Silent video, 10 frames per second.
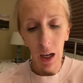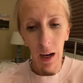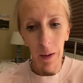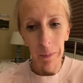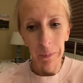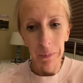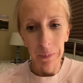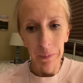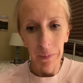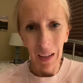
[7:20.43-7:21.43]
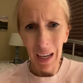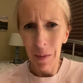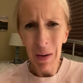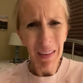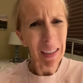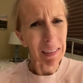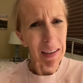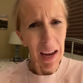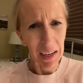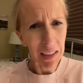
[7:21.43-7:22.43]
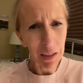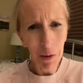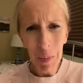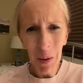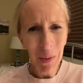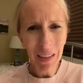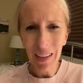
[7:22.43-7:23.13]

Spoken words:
And I'm not like negative about this.